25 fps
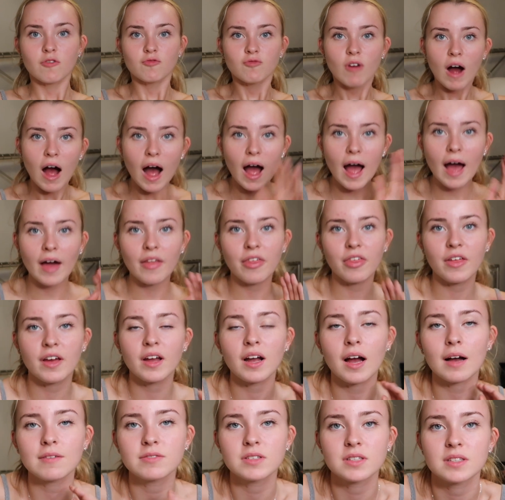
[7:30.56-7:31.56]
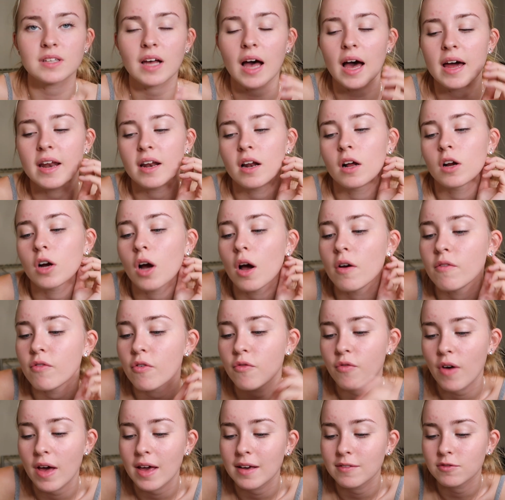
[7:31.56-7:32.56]
Right, I think I've decided I'm going
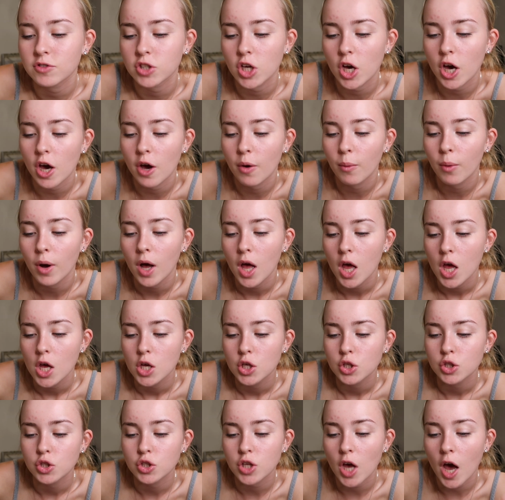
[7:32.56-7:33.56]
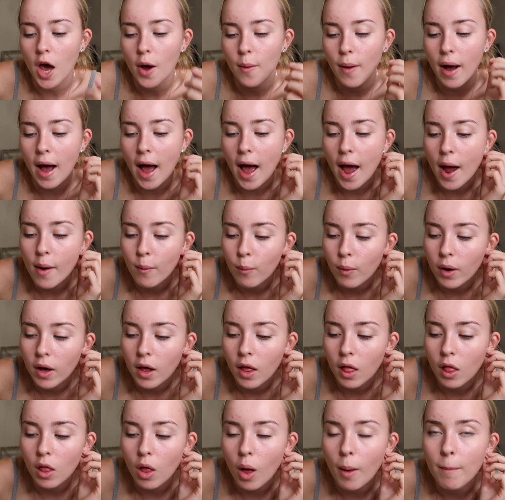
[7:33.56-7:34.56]
for fave two. So I
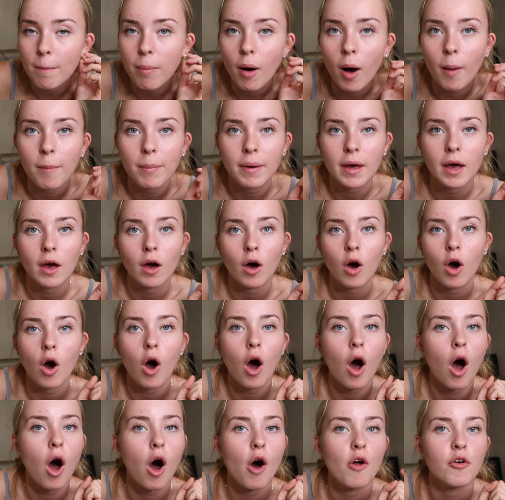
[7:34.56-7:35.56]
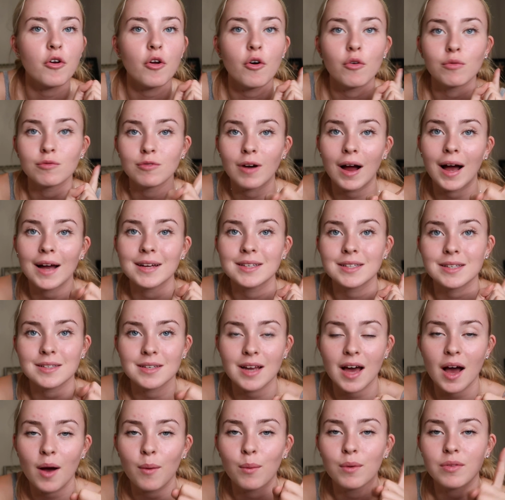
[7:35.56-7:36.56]
will pop it on right
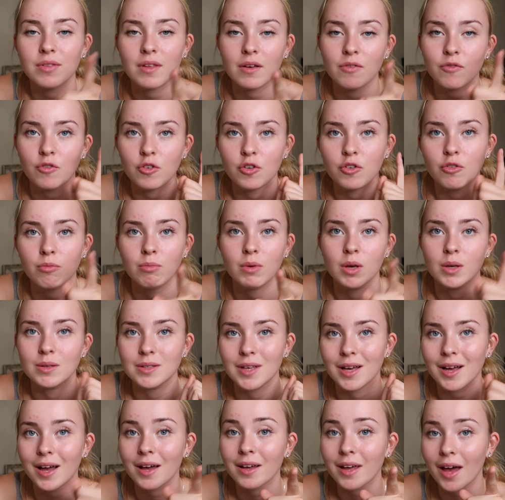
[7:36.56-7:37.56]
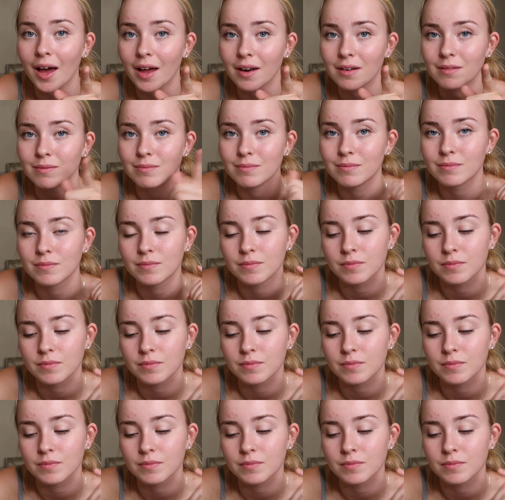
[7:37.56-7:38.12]
now with different music again.